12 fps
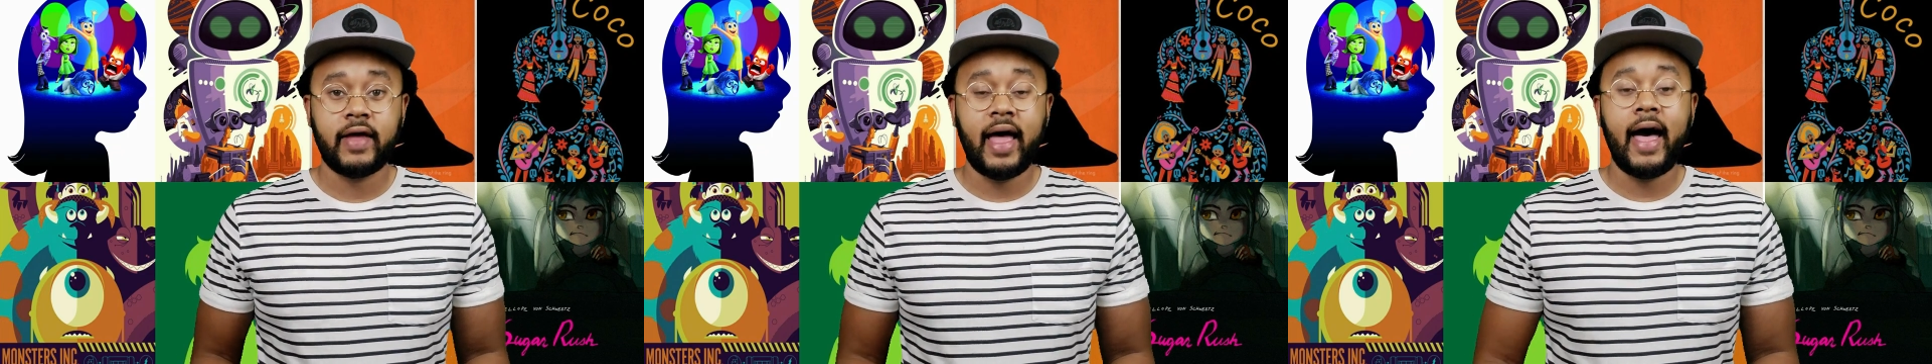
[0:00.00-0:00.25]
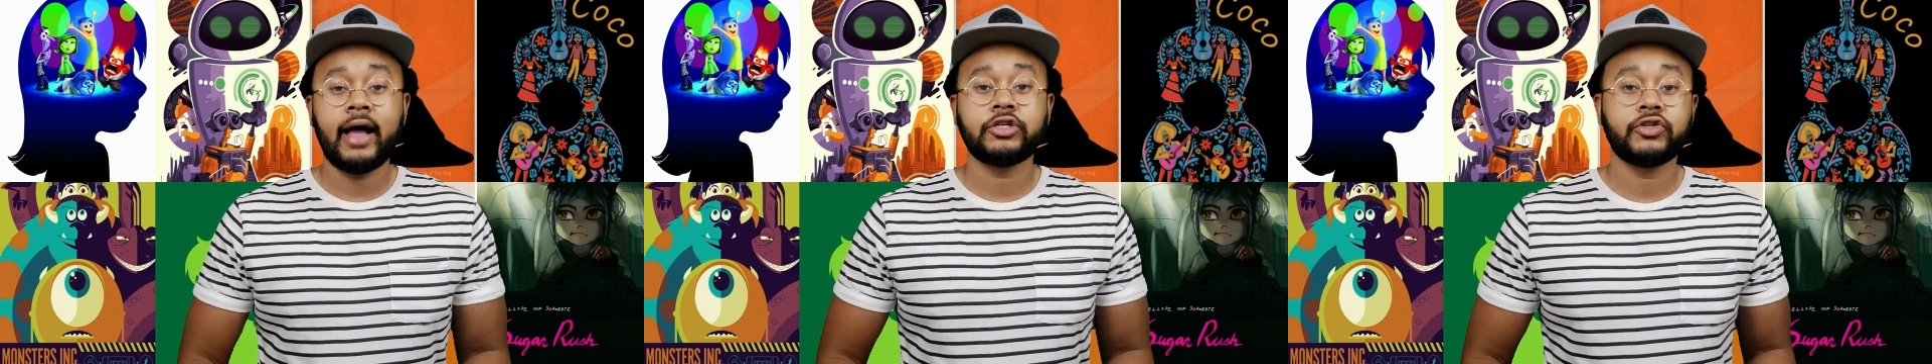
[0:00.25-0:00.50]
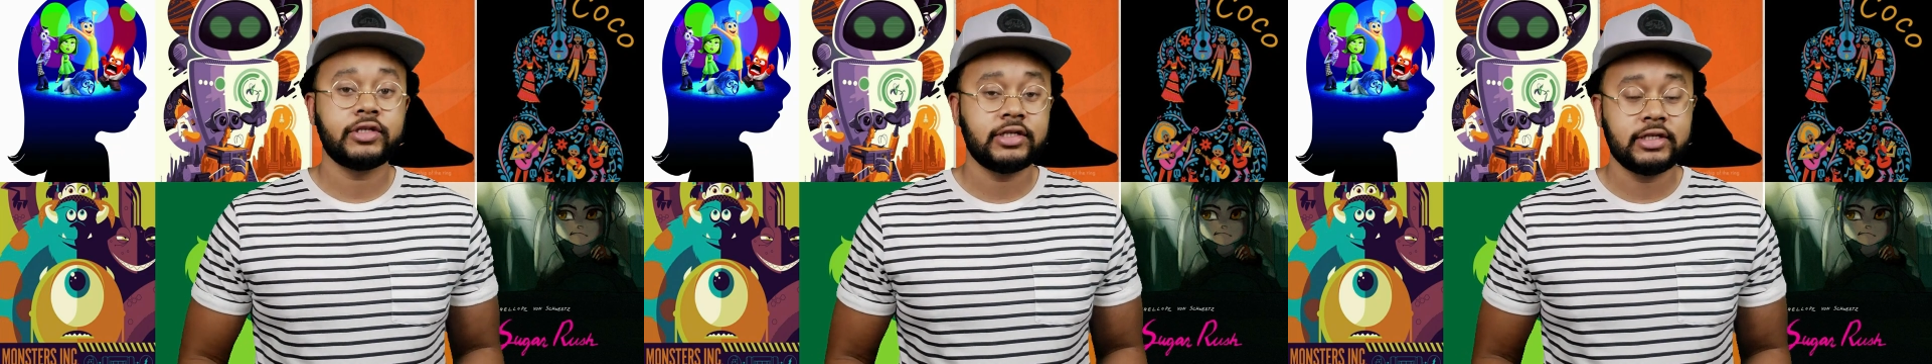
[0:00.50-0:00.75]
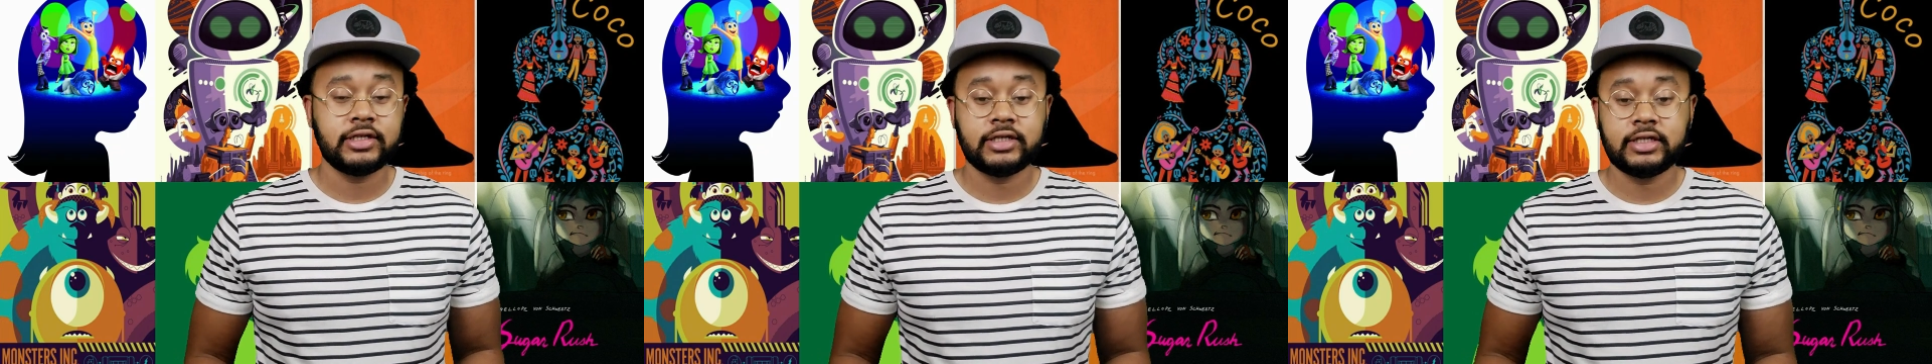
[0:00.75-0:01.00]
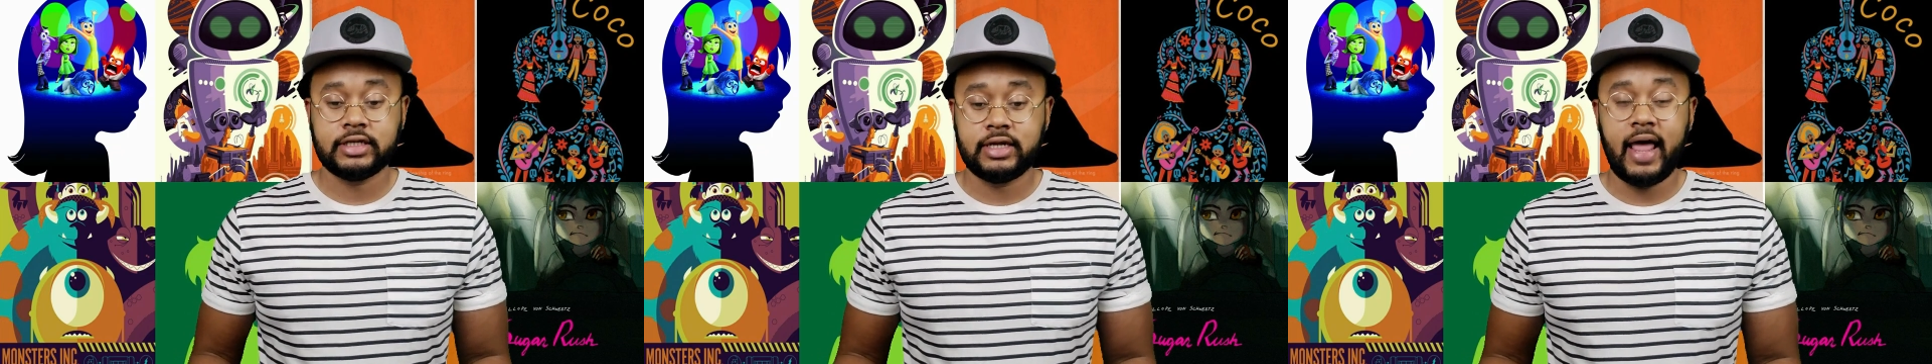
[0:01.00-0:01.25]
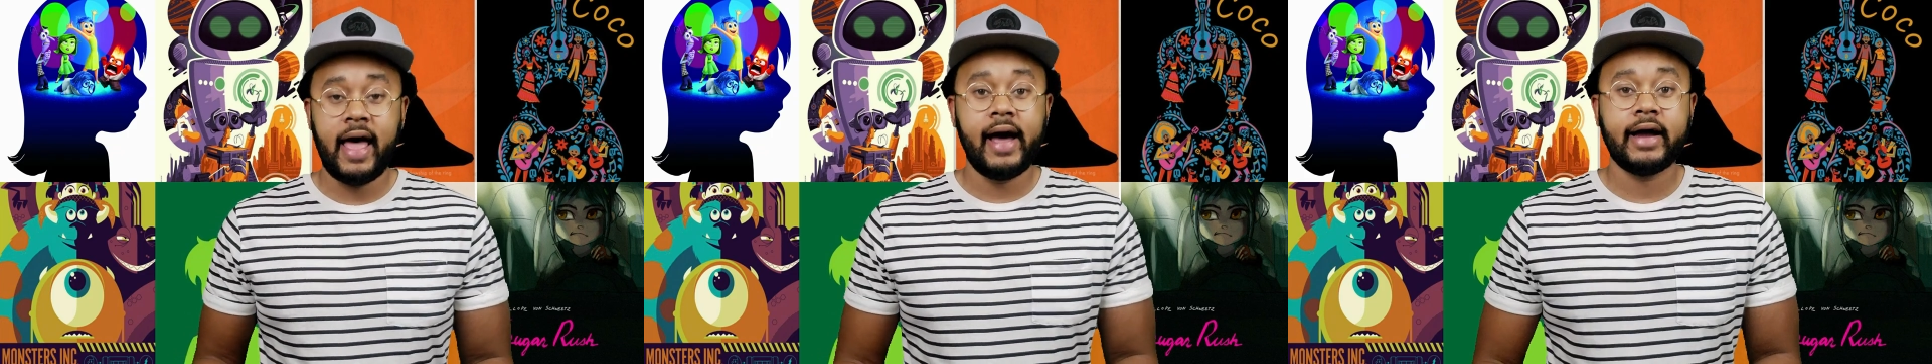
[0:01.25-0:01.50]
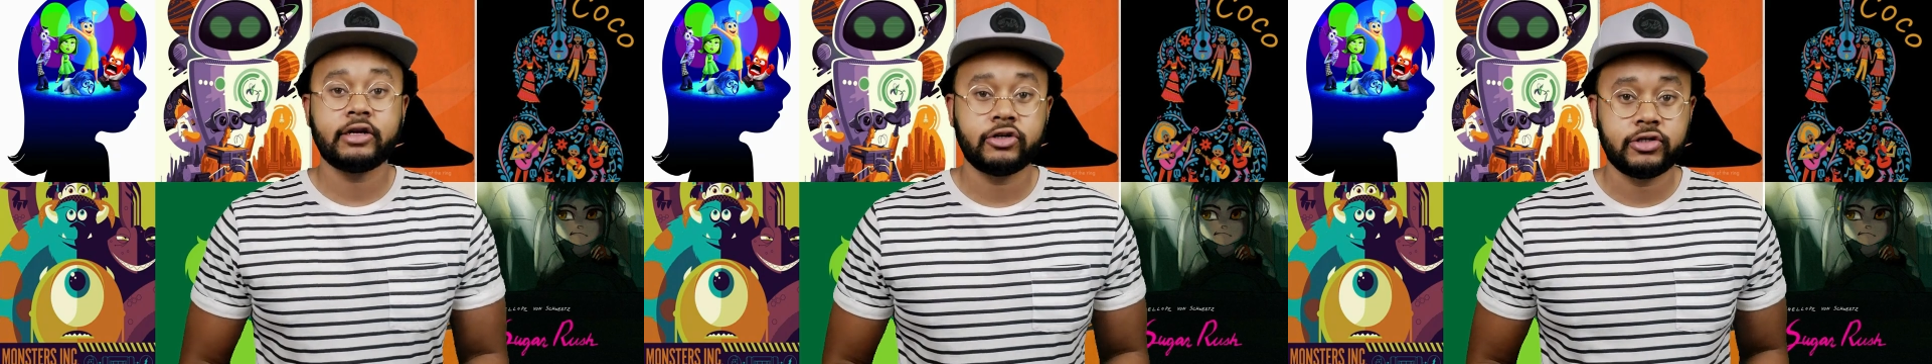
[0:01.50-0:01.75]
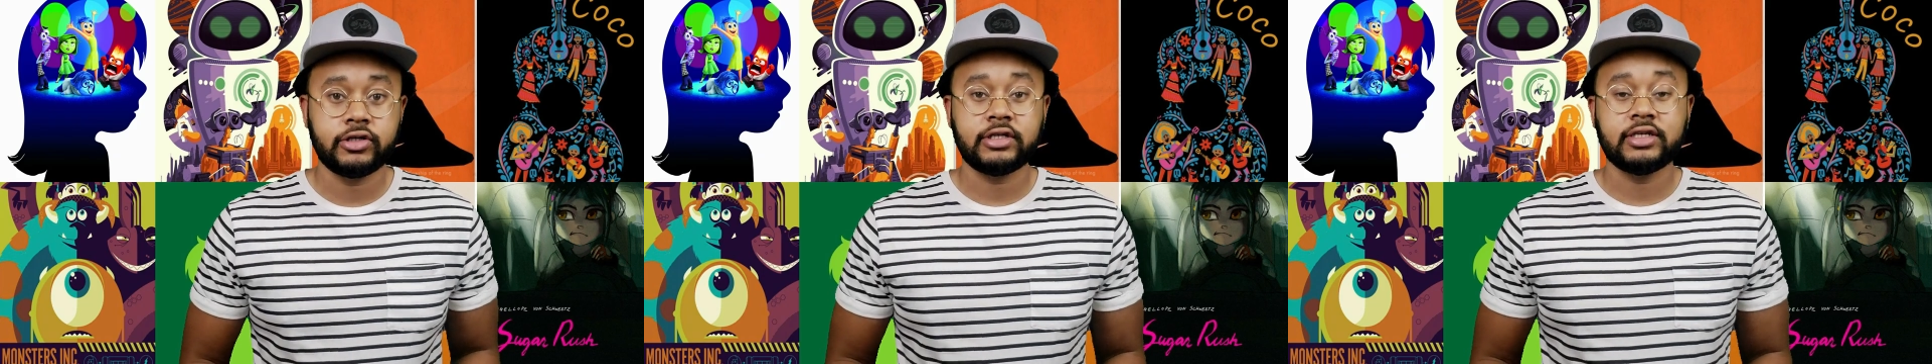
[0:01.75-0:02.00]
actresses and
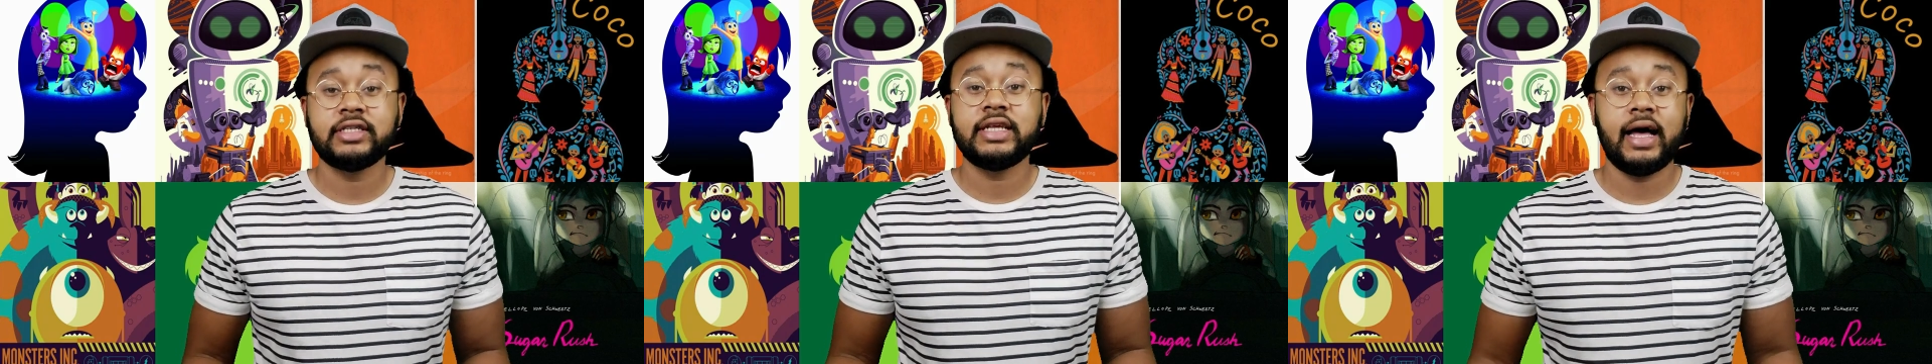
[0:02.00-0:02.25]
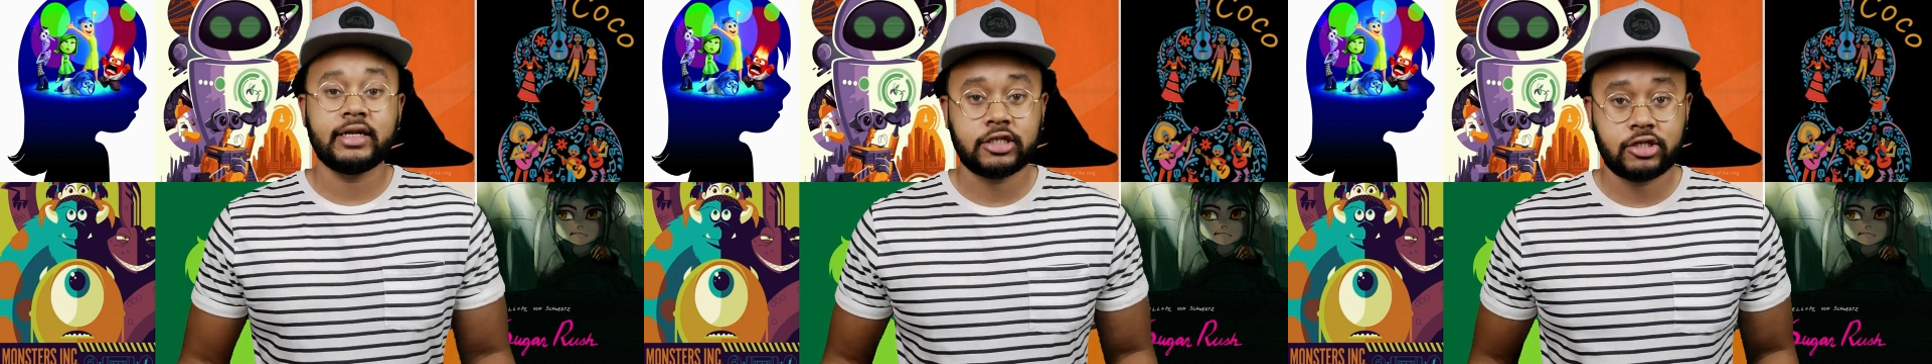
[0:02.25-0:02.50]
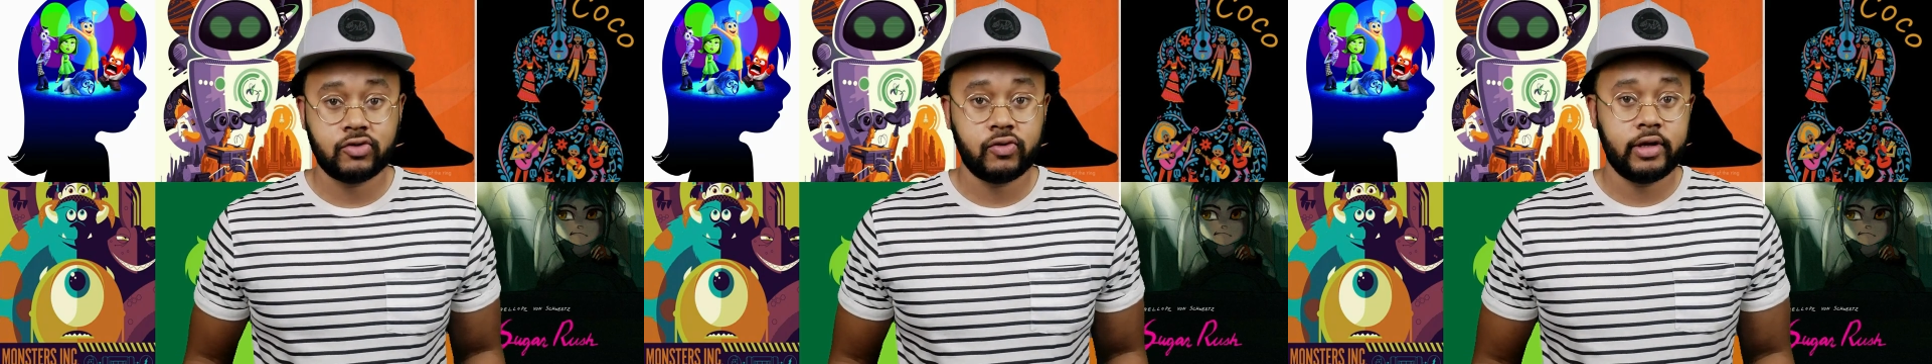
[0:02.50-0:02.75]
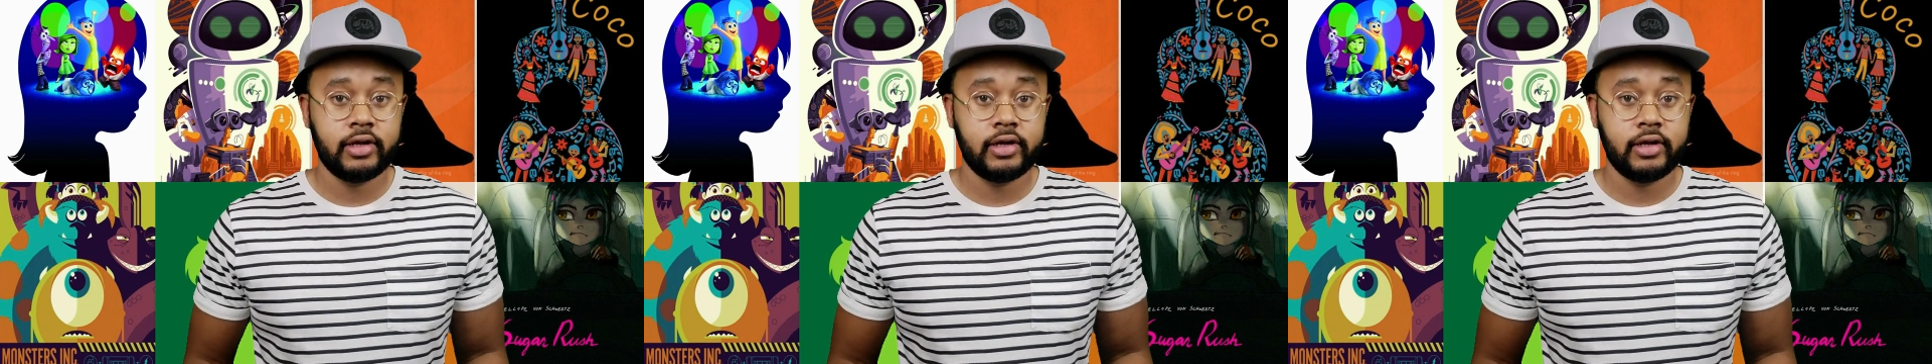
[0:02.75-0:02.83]
actors attached to